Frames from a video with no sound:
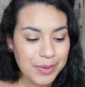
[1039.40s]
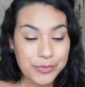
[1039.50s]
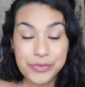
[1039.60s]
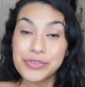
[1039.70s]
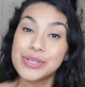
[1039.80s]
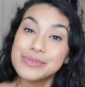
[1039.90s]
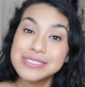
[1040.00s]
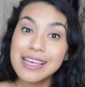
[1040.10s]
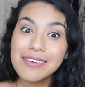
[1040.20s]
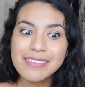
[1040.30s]

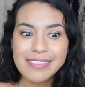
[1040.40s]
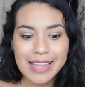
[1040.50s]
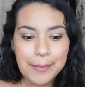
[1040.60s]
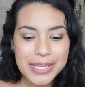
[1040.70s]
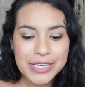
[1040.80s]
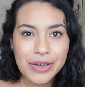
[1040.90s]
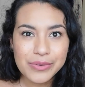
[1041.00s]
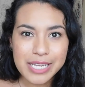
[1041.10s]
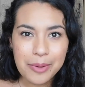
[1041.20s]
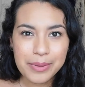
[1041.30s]
reviews of, let me know
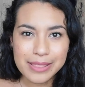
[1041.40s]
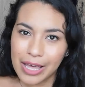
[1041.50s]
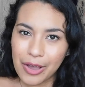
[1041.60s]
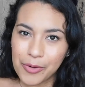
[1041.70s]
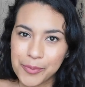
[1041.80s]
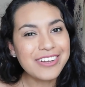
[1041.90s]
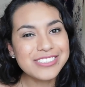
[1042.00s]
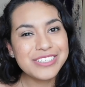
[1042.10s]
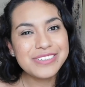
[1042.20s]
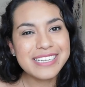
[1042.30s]
down below. I'll
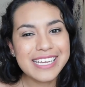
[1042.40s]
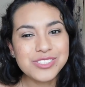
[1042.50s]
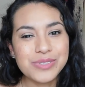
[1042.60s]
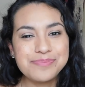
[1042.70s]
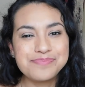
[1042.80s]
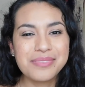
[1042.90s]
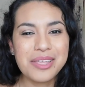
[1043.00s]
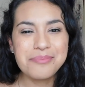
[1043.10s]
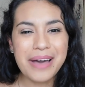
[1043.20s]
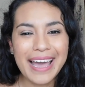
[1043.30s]
see you in the next one.
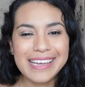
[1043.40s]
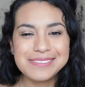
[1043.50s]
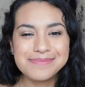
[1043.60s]
Bye.